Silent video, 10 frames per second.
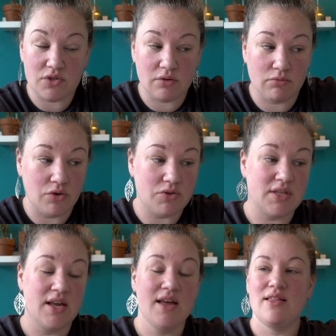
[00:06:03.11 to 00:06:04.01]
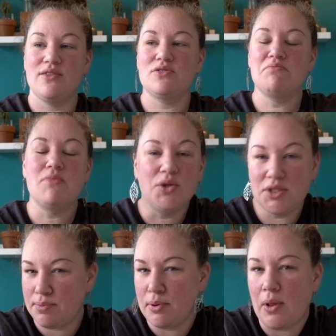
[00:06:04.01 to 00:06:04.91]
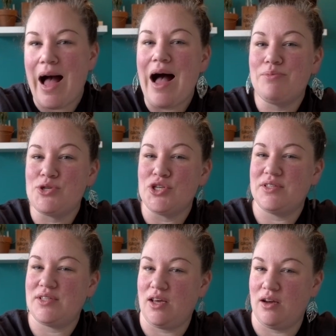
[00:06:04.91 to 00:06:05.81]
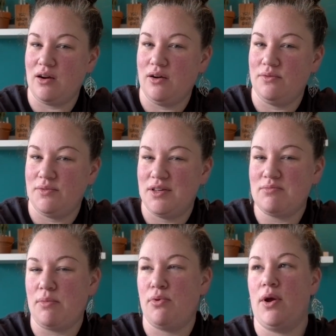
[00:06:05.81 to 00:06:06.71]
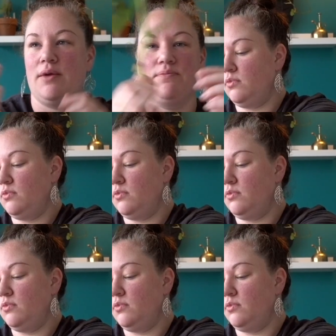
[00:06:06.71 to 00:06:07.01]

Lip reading: some roots. There's multiple options here, is my point.